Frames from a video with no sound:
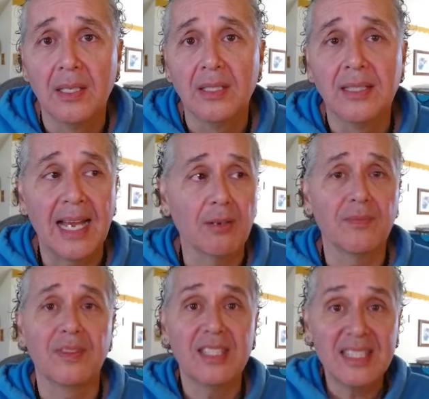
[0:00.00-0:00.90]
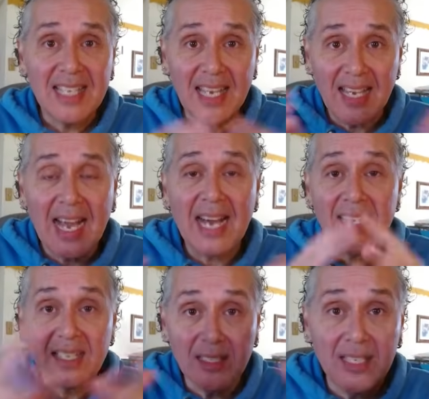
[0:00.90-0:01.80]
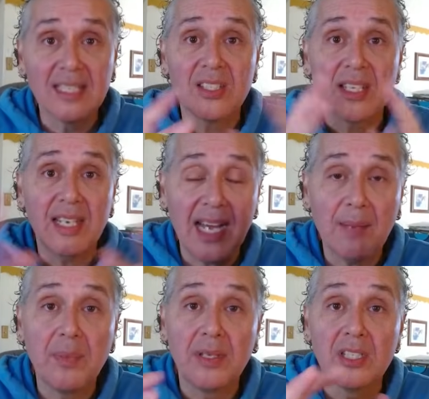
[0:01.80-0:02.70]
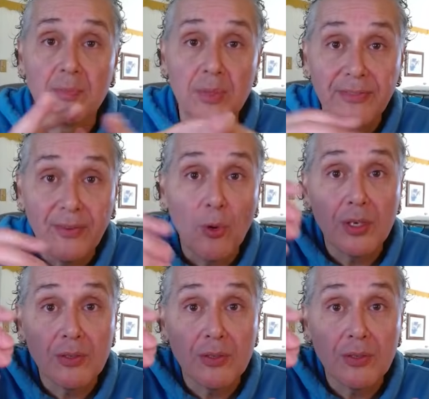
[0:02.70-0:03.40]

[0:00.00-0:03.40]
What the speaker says: now, this chaoticness that happens before,